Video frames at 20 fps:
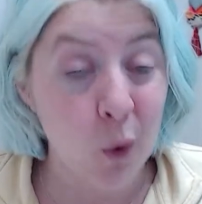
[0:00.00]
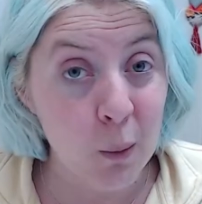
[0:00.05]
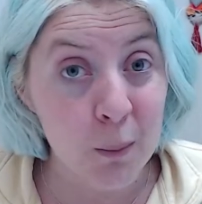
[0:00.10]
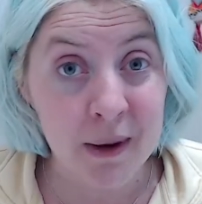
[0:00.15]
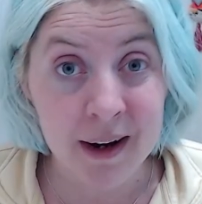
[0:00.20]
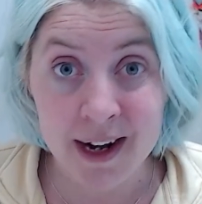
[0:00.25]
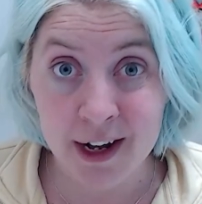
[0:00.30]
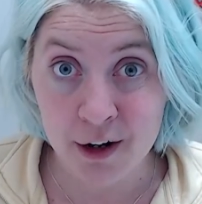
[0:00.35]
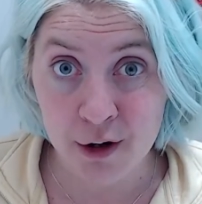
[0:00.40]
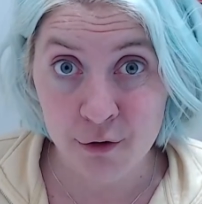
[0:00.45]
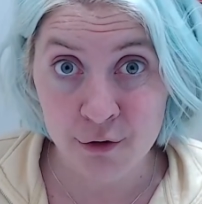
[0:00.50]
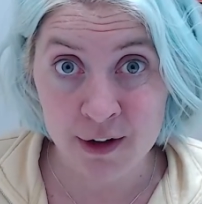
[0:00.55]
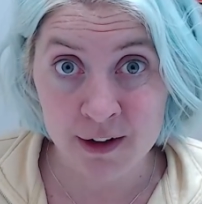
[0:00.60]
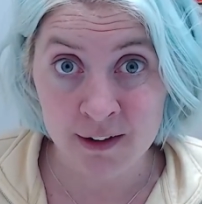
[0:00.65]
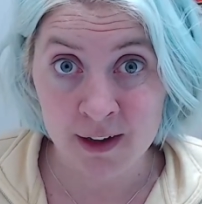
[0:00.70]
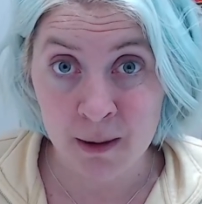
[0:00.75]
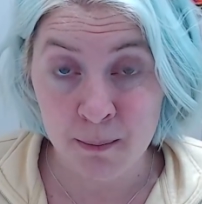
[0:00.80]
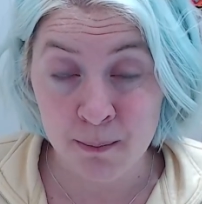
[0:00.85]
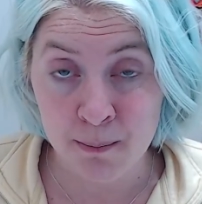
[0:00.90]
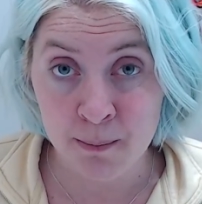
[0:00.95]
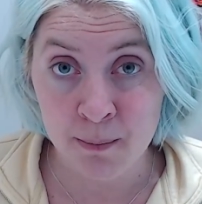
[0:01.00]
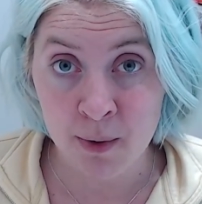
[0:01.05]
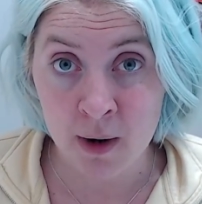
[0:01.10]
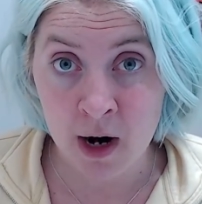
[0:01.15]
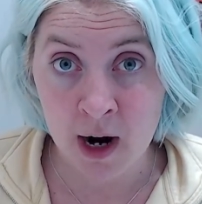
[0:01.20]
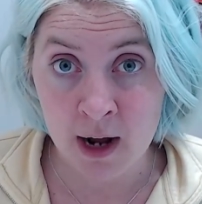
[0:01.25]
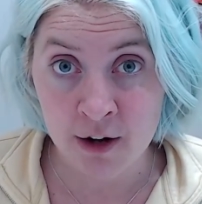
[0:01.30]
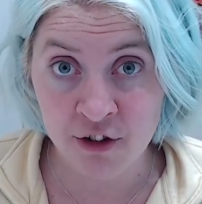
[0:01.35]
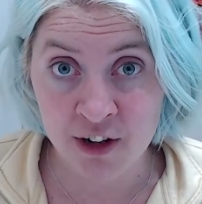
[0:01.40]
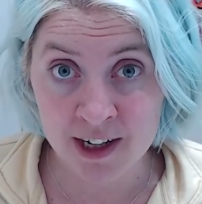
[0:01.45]
beginner-friendly
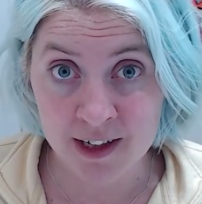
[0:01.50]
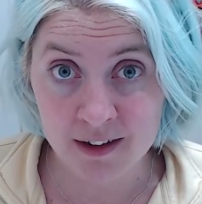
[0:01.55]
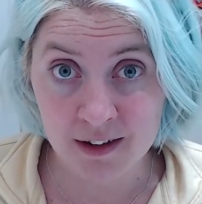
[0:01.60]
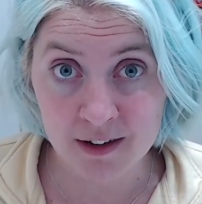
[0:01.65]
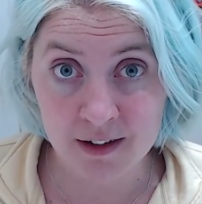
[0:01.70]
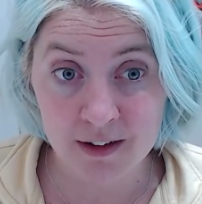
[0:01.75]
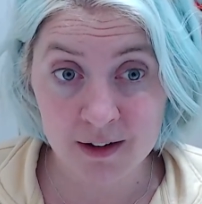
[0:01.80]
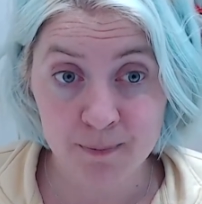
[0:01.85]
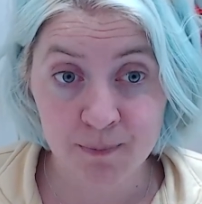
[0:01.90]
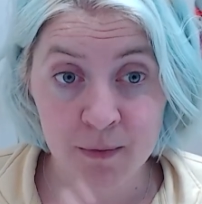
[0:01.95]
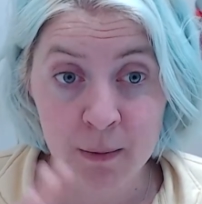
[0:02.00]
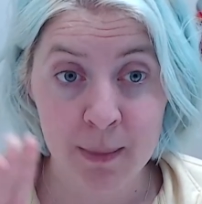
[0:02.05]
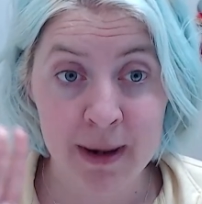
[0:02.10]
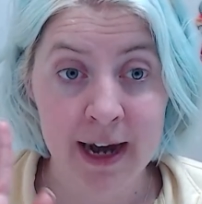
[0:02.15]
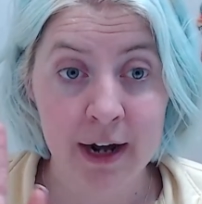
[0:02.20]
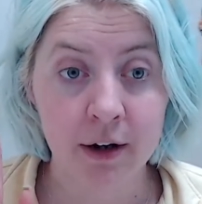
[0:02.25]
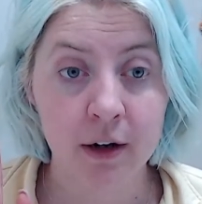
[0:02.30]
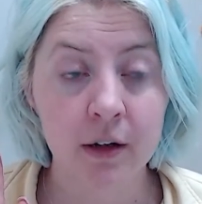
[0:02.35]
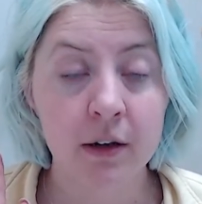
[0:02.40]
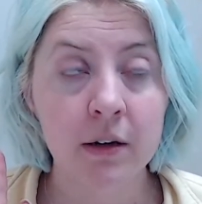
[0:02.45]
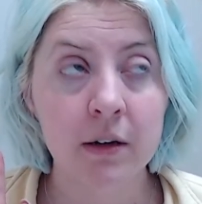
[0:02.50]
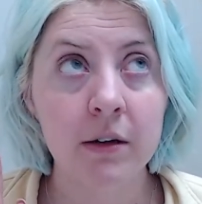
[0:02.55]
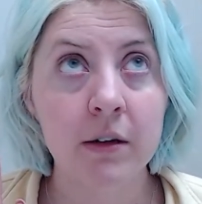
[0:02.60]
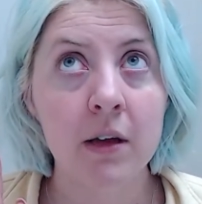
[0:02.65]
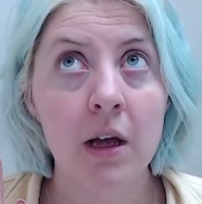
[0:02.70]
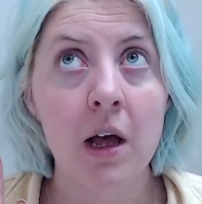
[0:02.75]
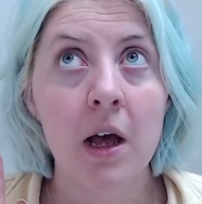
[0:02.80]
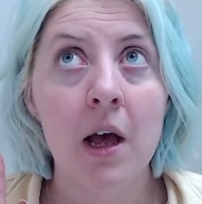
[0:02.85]
projects, patterns,